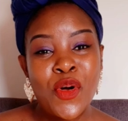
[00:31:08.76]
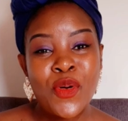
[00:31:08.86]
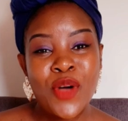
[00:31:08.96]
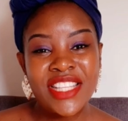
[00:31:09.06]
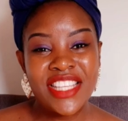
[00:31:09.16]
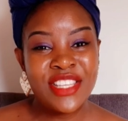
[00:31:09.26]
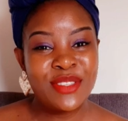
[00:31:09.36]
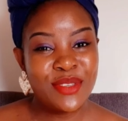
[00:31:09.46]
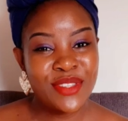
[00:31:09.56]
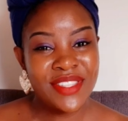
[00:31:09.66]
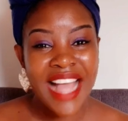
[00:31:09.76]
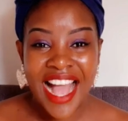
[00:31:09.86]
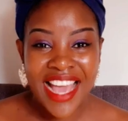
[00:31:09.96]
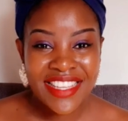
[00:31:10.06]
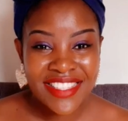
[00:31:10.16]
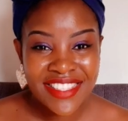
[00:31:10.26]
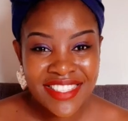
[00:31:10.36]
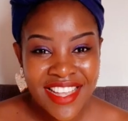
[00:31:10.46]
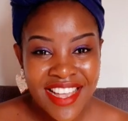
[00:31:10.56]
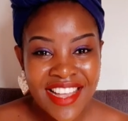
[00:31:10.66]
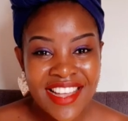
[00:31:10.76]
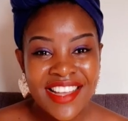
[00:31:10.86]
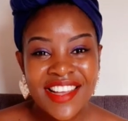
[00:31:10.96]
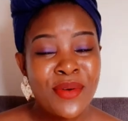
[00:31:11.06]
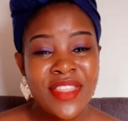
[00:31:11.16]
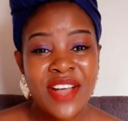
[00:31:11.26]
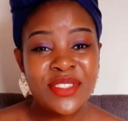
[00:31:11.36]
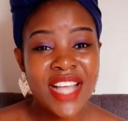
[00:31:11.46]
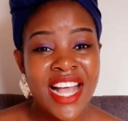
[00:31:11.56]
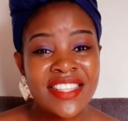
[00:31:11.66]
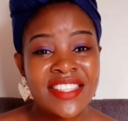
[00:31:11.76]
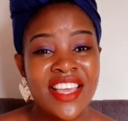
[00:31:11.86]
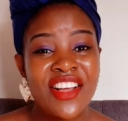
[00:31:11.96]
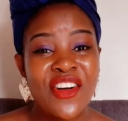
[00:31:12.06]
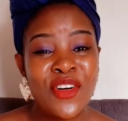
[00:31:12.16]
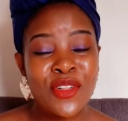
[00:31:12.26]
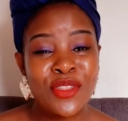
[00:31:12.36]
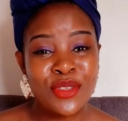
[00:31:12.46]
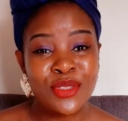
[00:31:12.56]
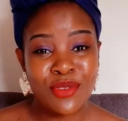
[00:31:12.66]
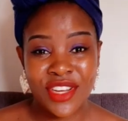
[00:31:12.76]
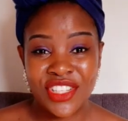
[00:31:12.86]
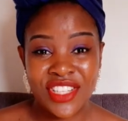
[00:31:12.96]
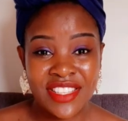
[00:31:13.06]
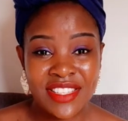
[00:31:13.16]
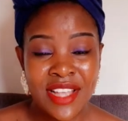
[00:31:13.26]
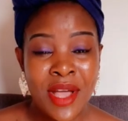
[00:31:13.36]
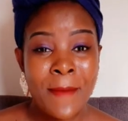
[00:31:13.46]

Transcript: What is your size? Without asking all those questions,